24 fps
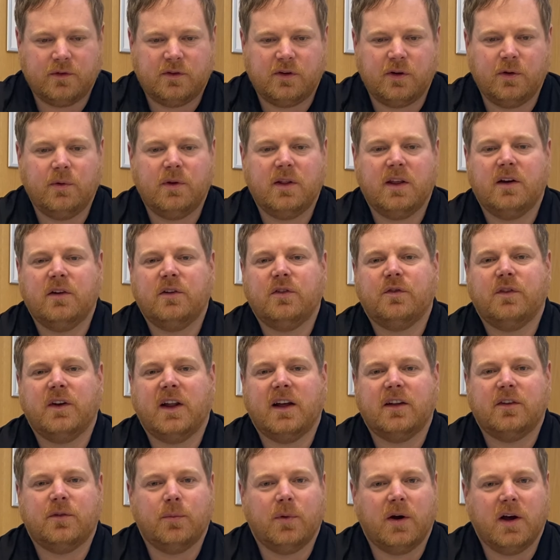2 of those
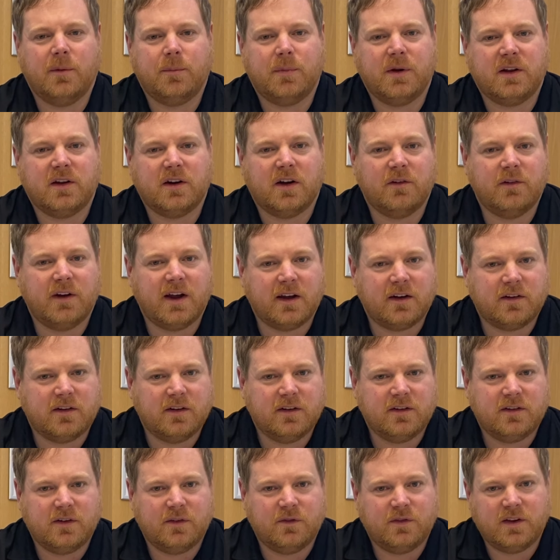flats might be
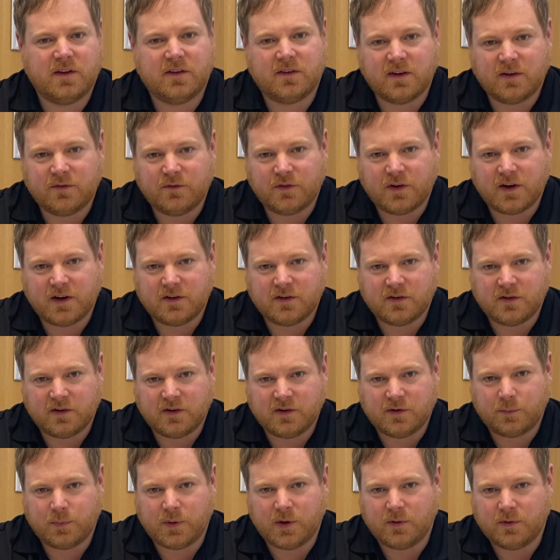directors of this
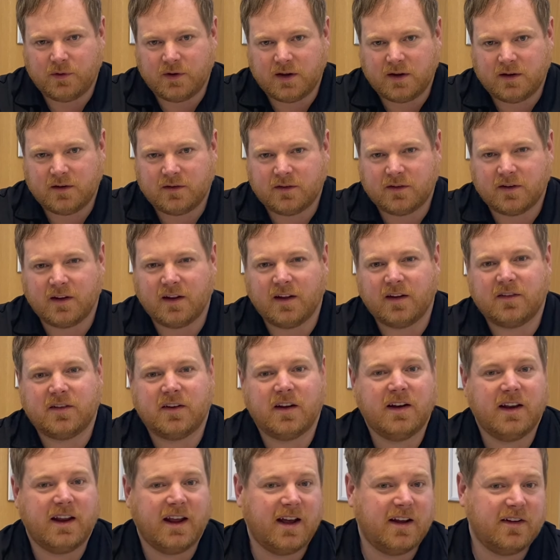enfranchised building, so that's
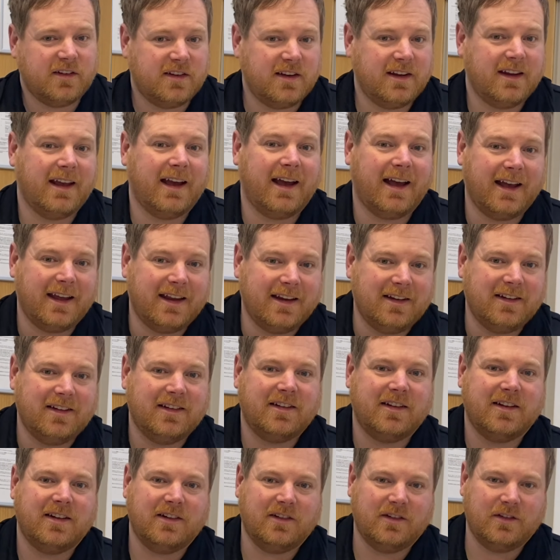only actually 8
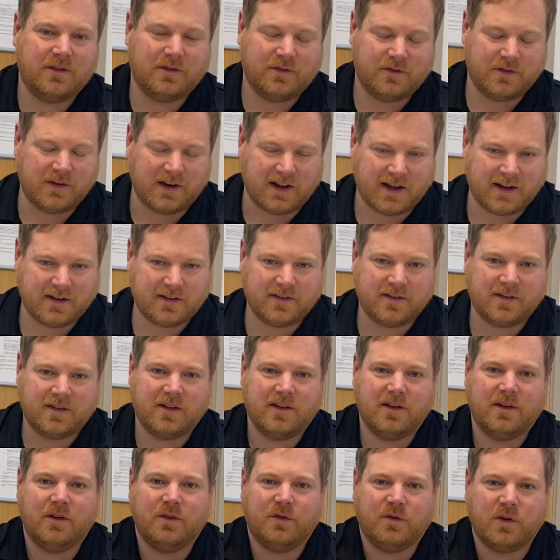flats
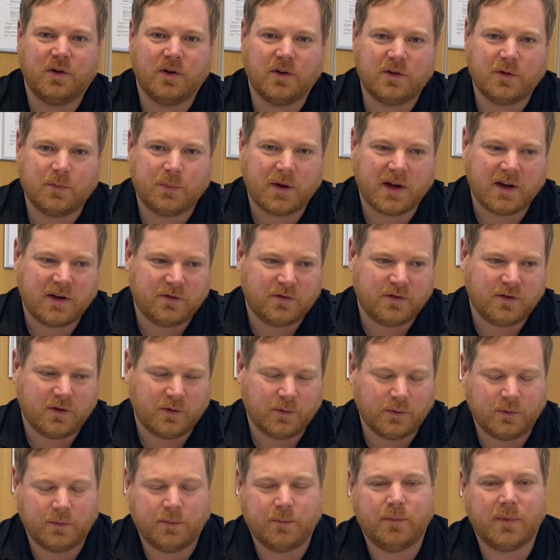that have got to pay for,
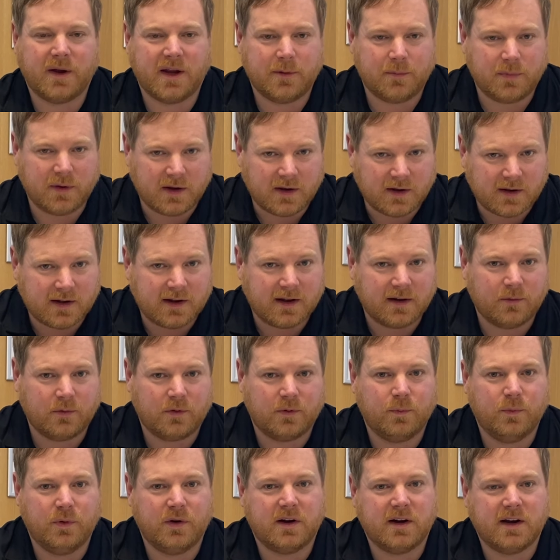or maybe
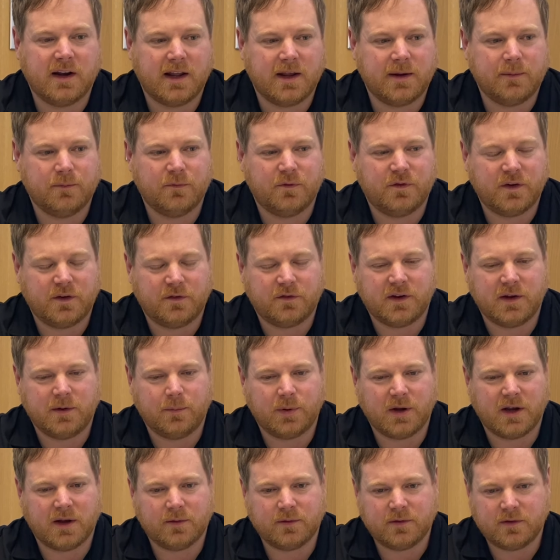would claim
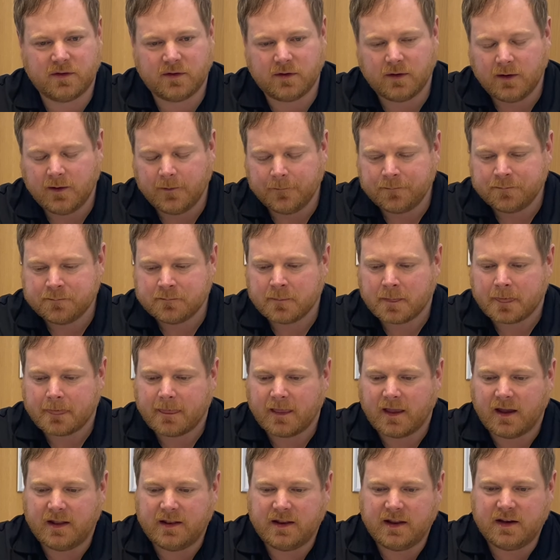
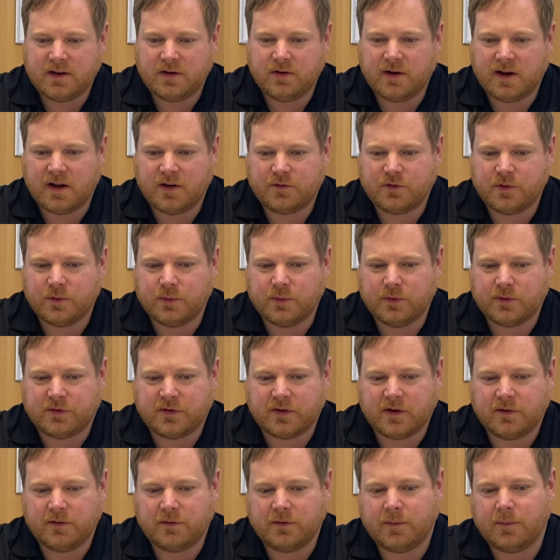£50. And then you have to
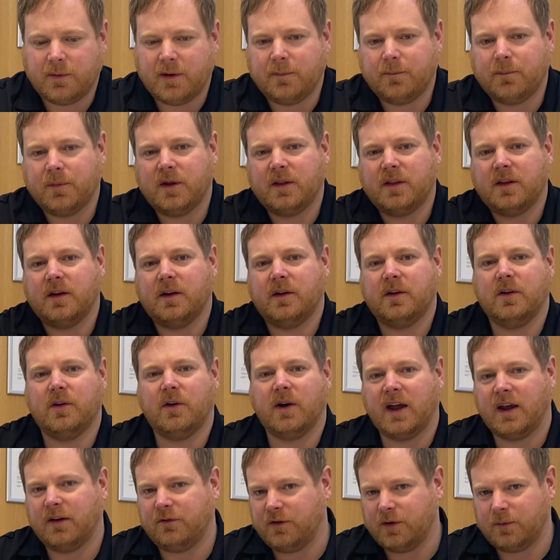also remember that not
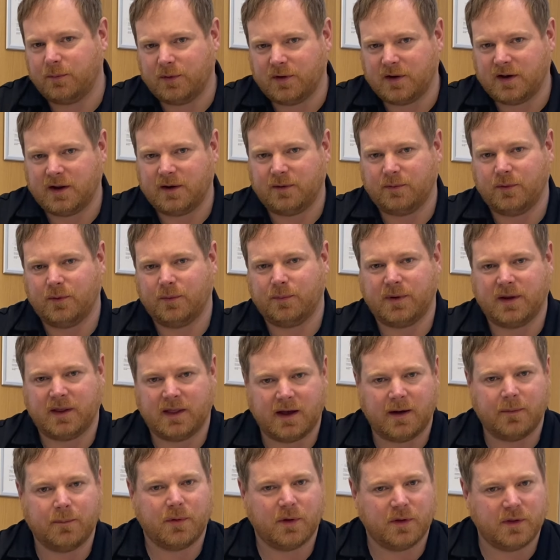everybody will be
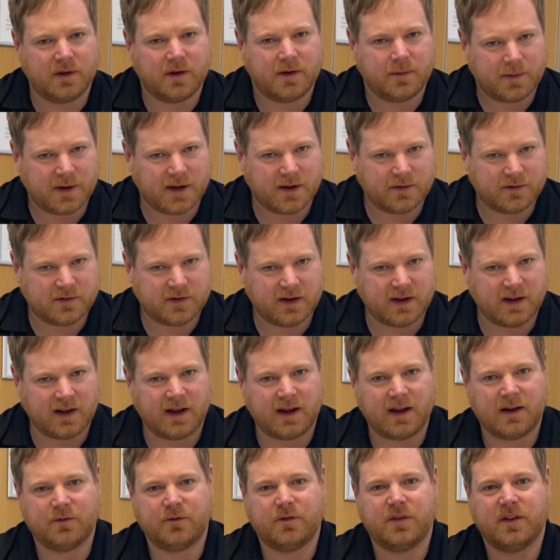that bothered about it,
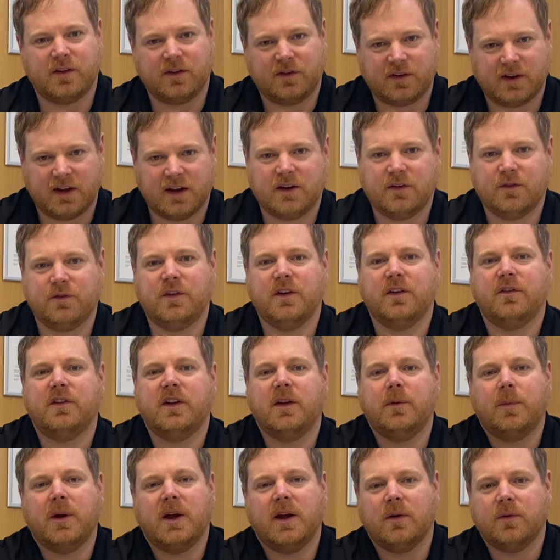and for the sake of
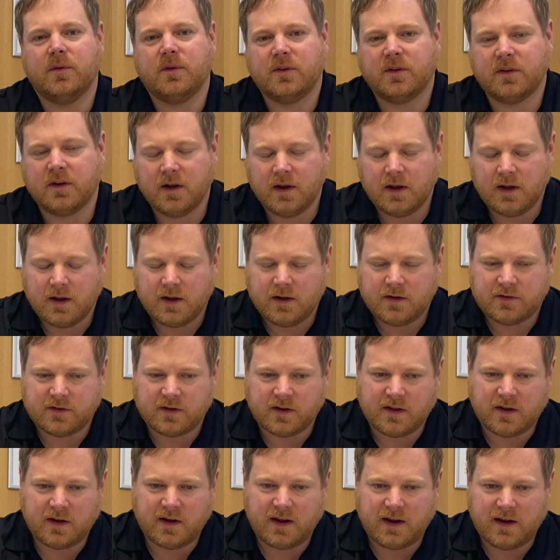£50. So
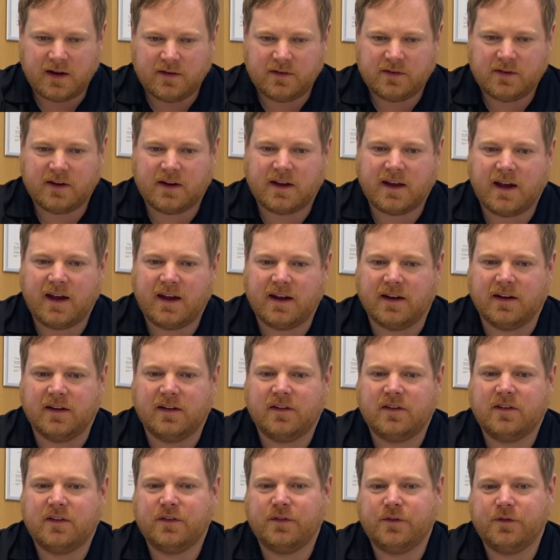there is a
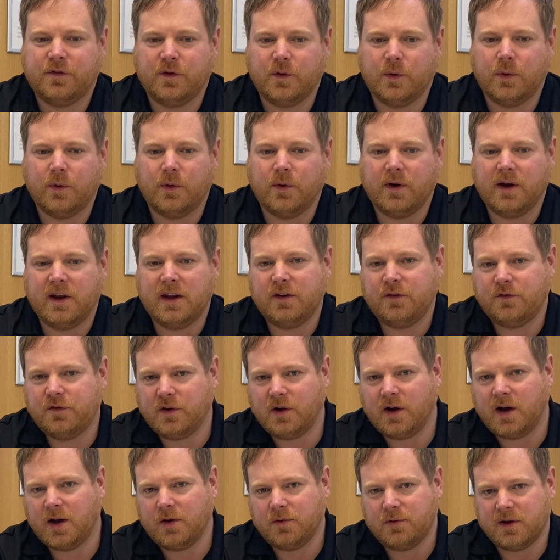case for, if
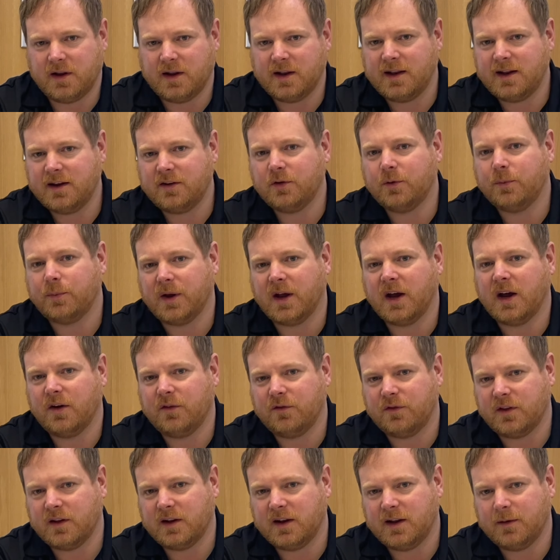you're only a little bit
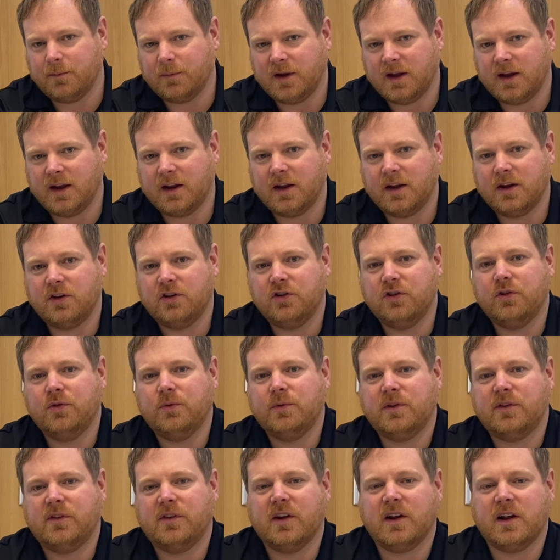over the limit, you
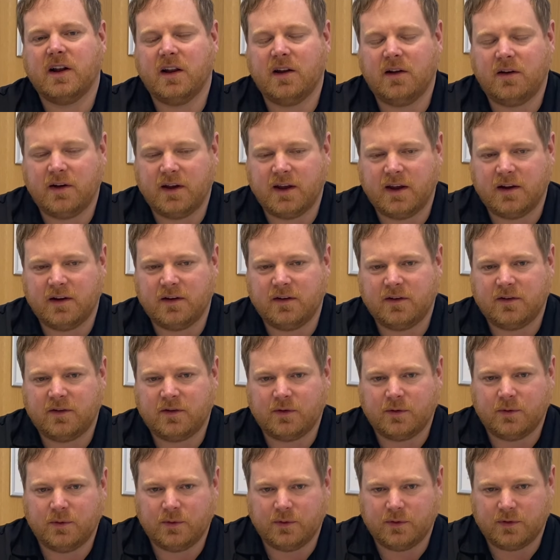as the client
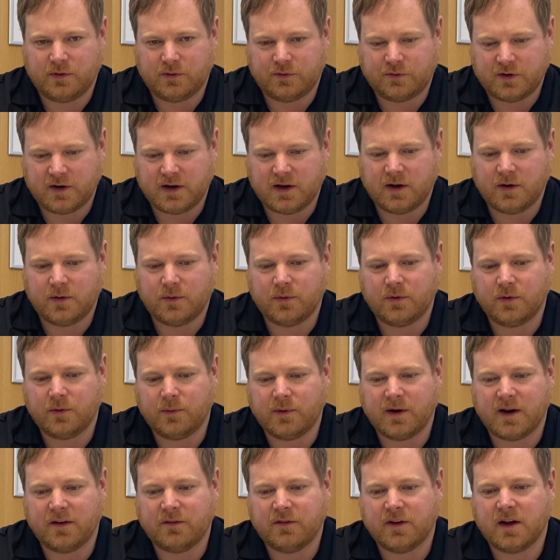or the freeholder or
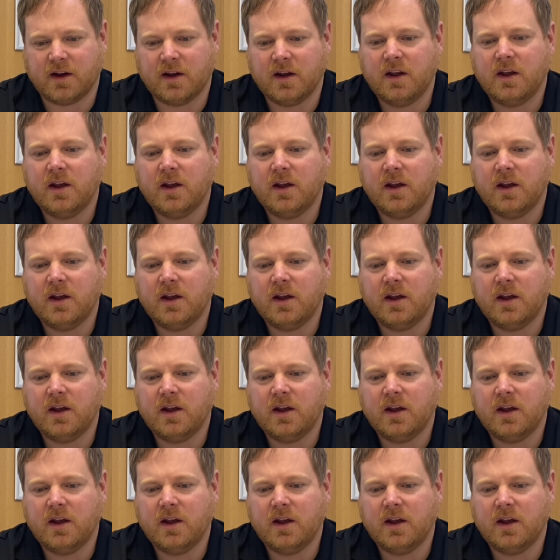whatever,